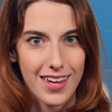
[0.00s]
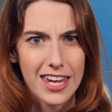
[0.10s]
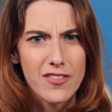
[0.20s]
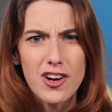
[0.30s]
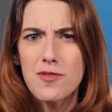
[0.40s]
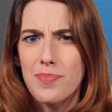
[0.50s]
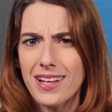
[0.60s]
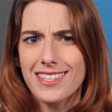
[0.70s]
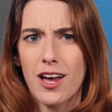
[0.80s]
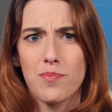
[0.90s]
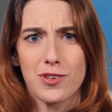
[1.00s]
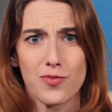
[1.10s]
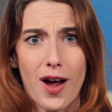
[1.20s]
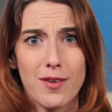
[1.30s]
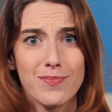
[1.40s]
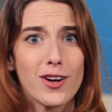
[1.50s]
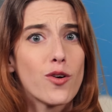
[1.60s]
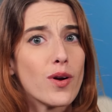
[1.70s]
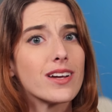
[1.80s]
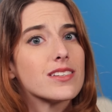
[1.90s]
Even our butts help us run,
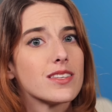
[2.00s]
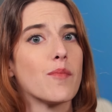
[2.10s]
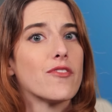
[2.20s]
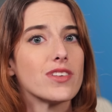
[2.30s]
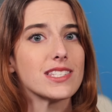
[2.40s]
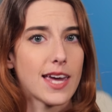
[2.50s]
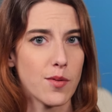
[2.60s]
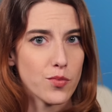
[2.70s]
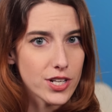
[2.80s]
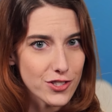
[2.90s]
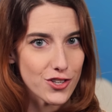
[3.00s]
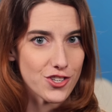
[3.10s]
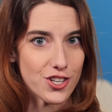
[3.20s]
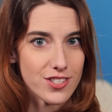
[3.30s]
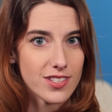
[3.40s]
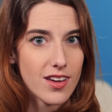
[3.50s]
according to some of the same researchers.